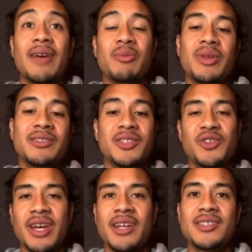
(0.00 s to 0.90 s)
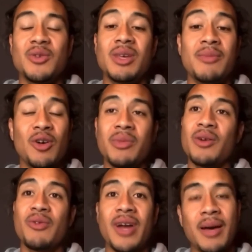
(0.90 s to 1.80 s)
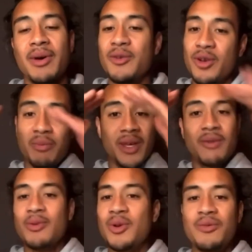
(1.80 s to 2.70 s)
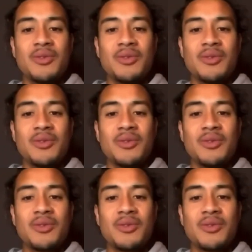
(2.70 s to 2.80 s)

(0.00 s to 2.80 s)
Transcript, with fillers: a place to train, so he built me a ramp under a big roof